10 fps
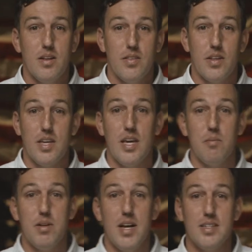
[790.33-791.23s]
The King
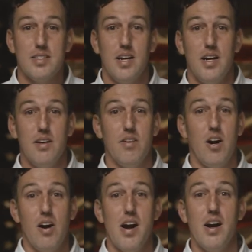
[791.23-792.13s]
Manasseh of
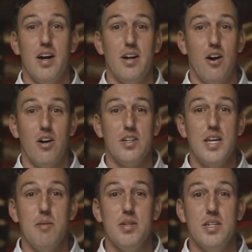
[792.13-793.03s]
our era are
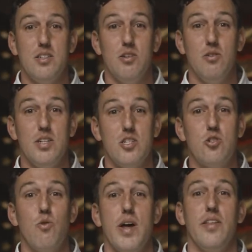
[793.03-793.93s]
attempting to
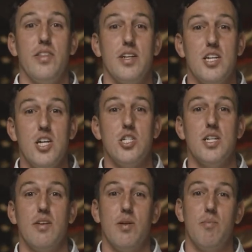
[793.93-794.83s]
discredit the
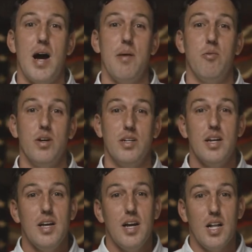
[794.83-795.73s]
teaching of the Bible and
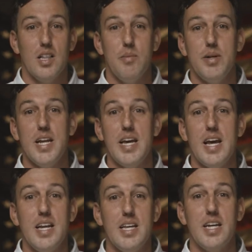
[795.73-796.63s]
eliminate
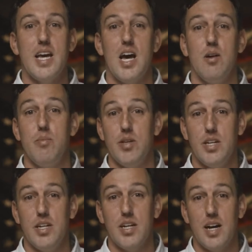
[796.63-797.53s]
any
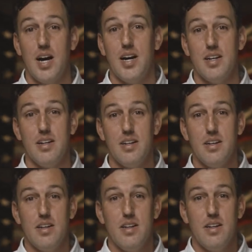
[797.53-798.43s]
accountability to God.
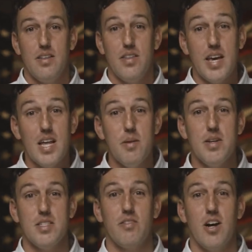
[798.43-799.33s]
The
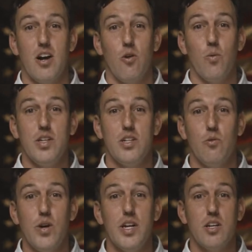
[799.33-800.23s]
enemies of God are willing to
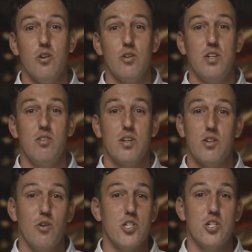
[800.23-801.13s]
ridicule
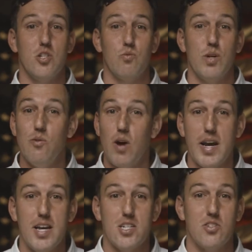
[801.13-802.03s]
Christians,
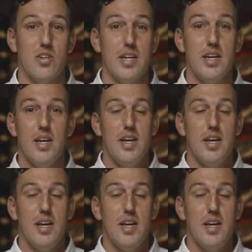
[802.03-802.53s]
rewrite history,